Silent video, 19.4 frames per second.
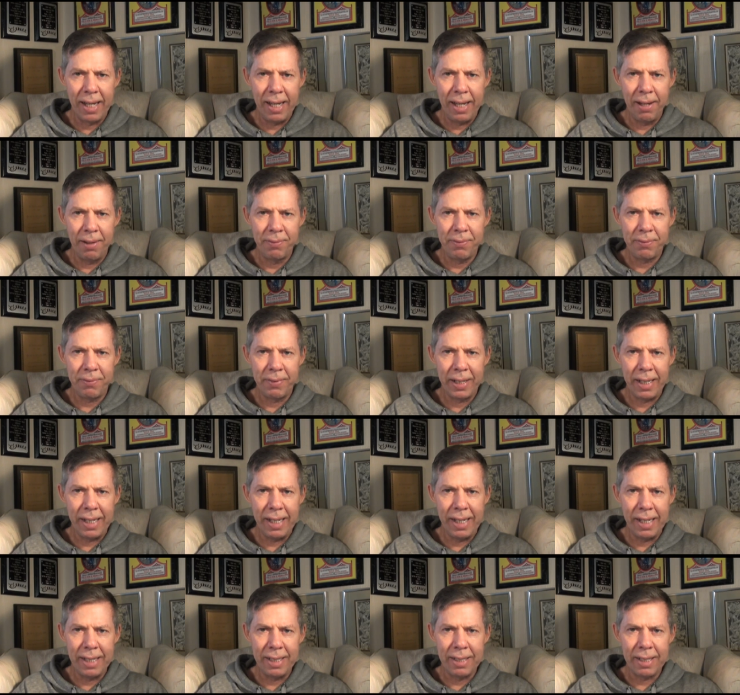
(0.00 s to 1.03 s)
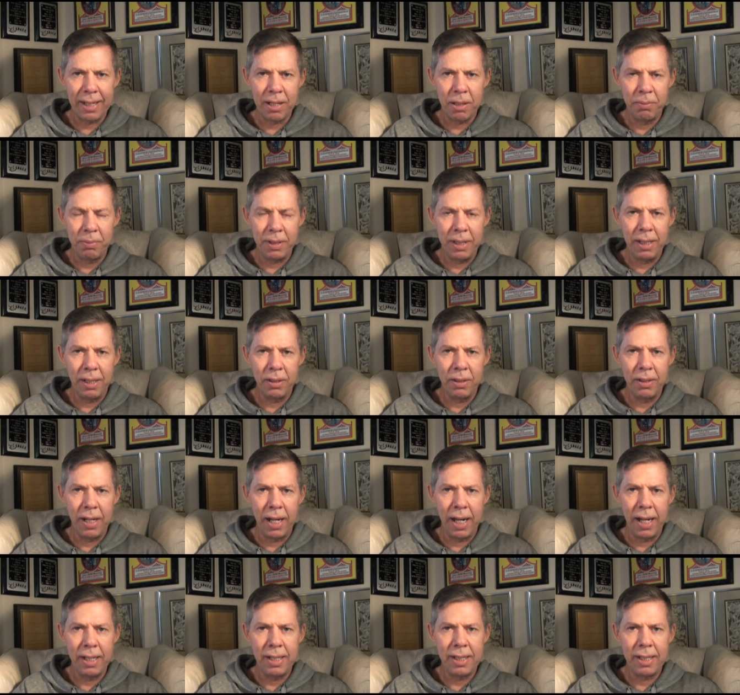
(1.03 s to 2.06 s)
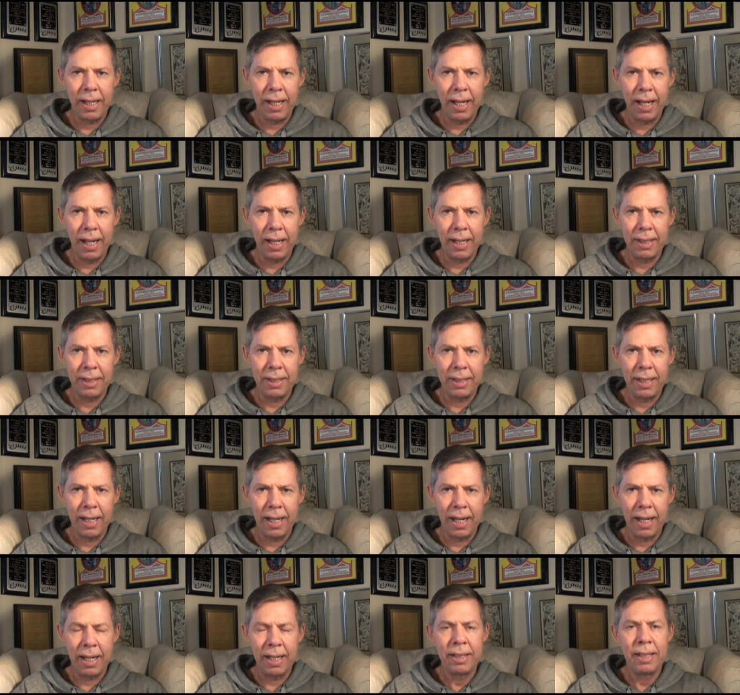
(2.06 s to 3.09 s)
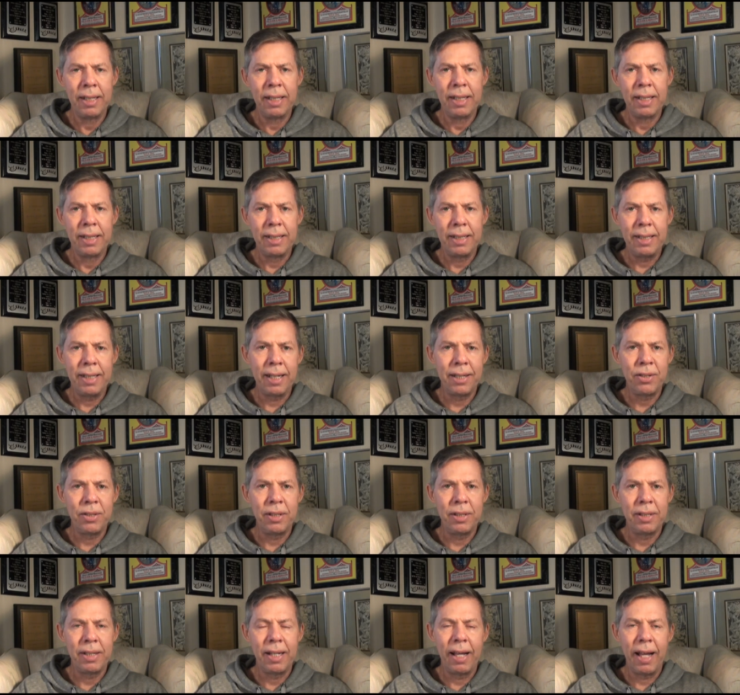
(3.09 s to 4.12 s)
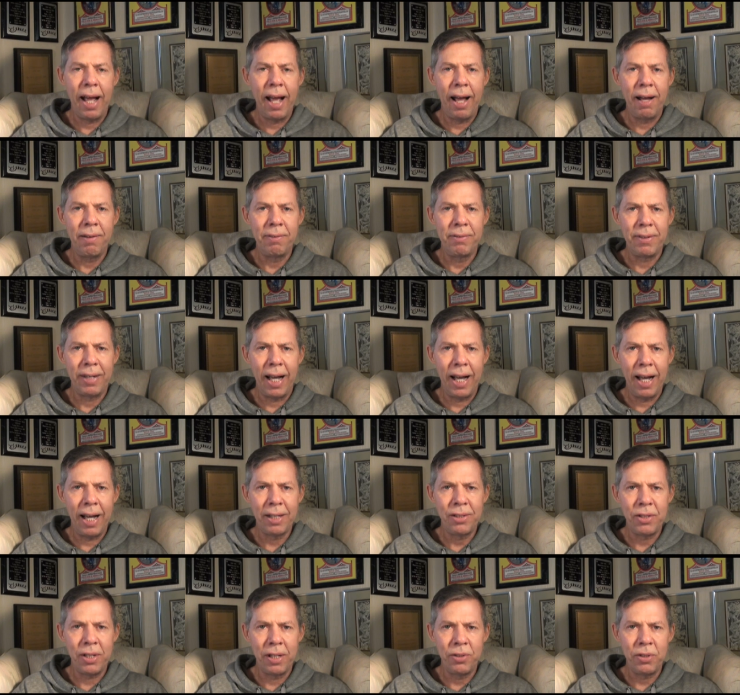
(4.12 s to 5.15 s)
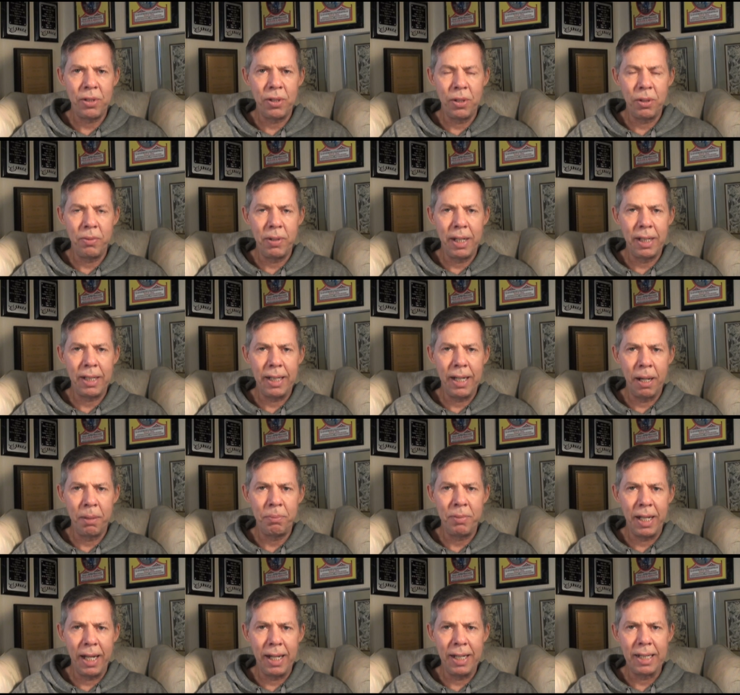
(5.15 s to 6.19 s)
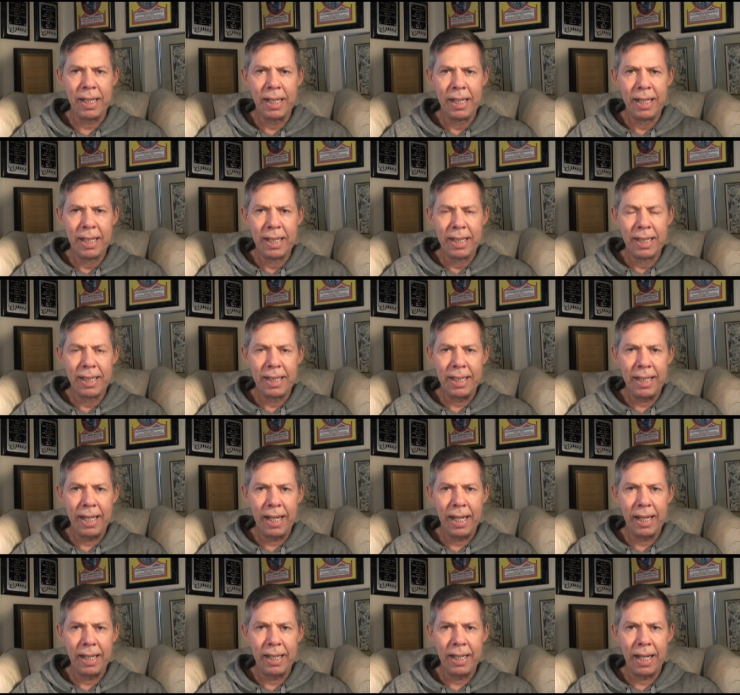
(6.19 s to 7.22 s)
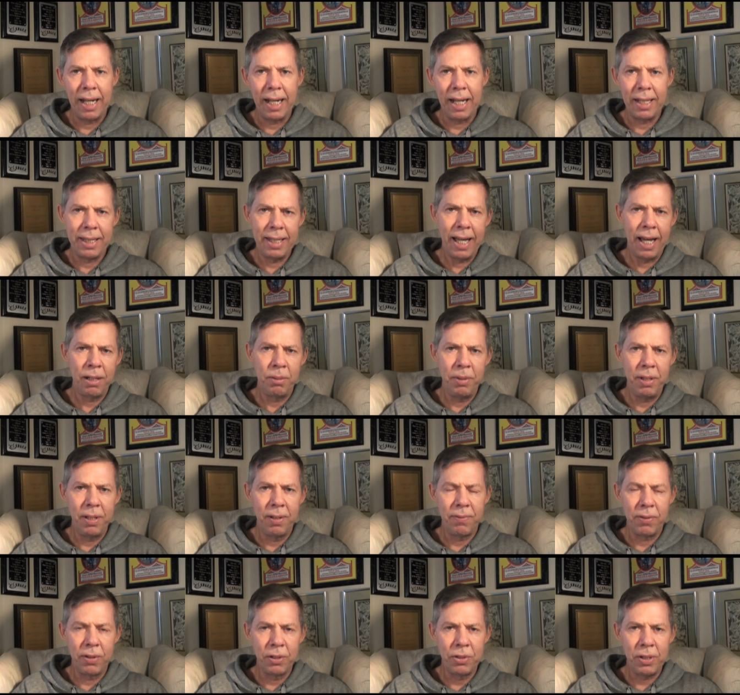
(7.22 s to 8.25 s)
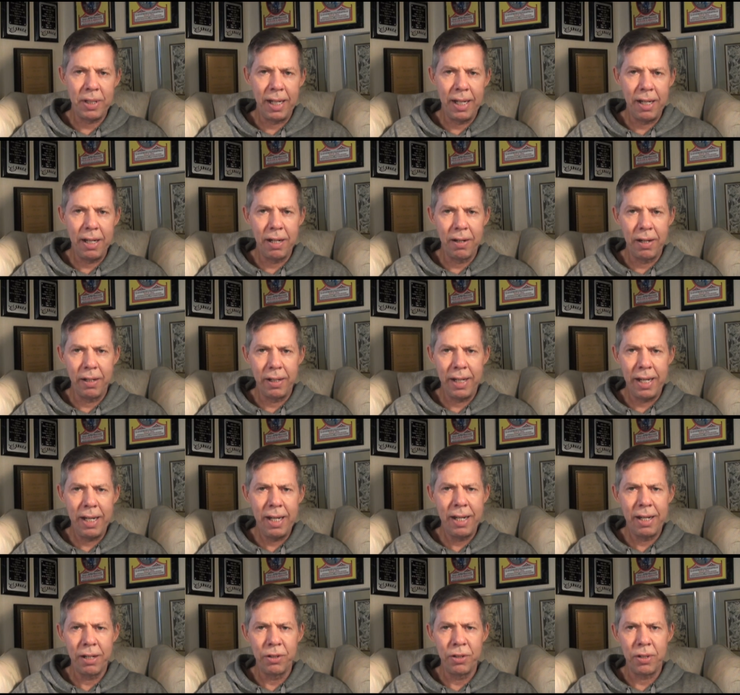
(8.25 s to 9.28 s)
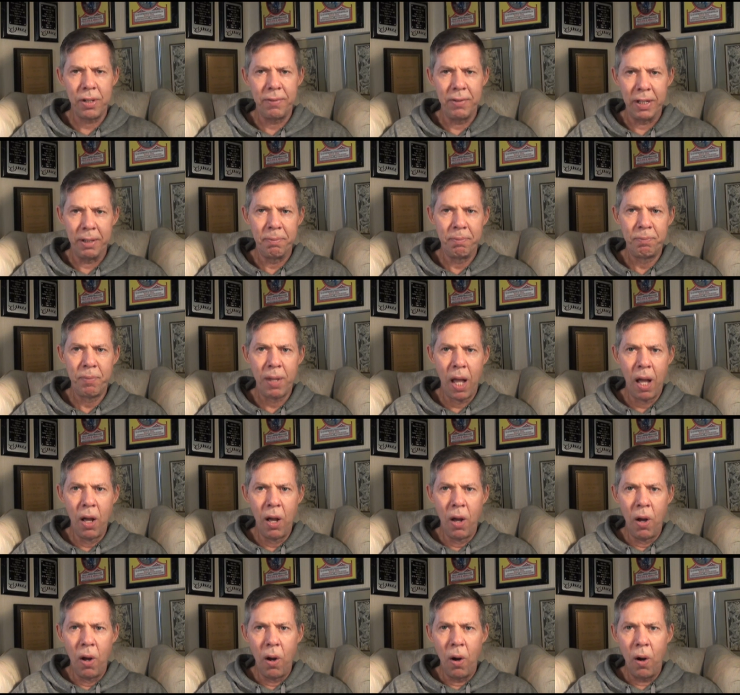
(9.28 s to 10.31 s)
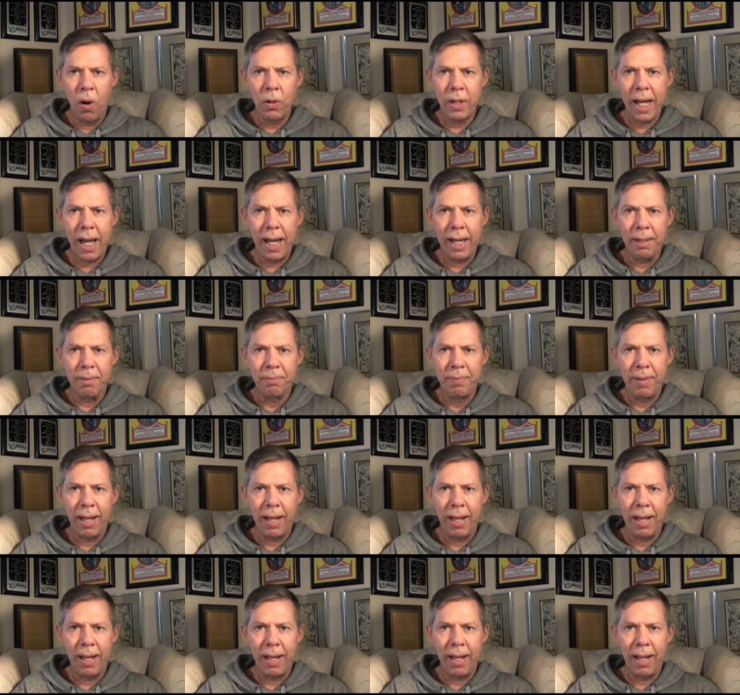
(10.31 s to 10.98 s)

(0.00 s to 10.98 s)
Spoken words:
if he is a complete Luddite and doesn't have access to the weekly update, then that'll be the first that he hears of it. Okay,